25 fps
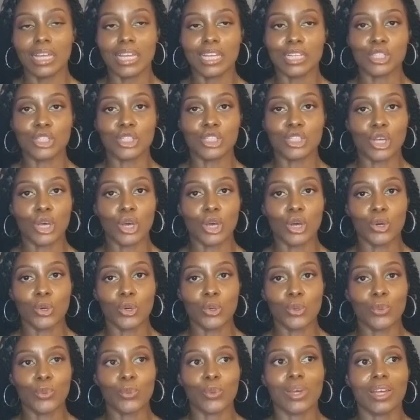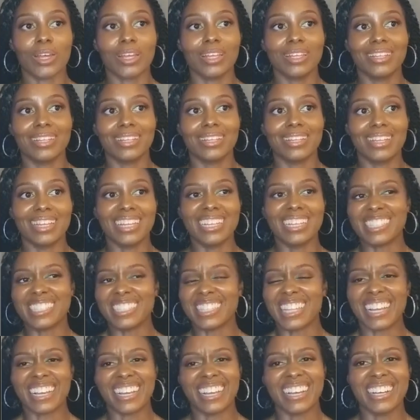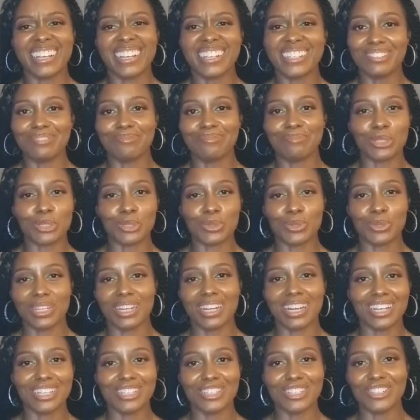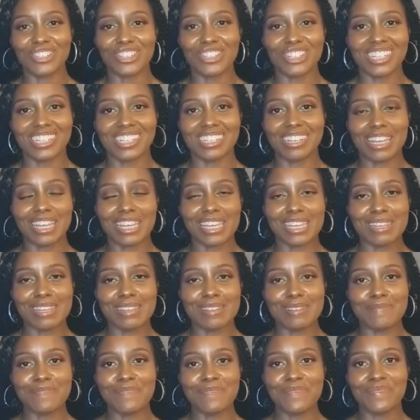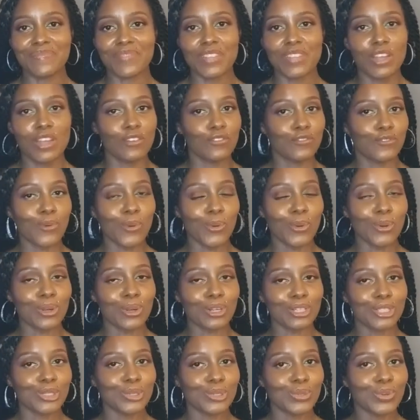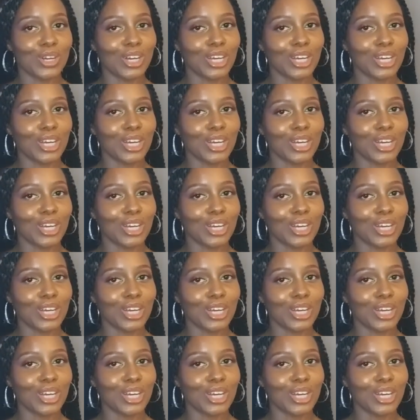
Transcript: And so it's like between 104 to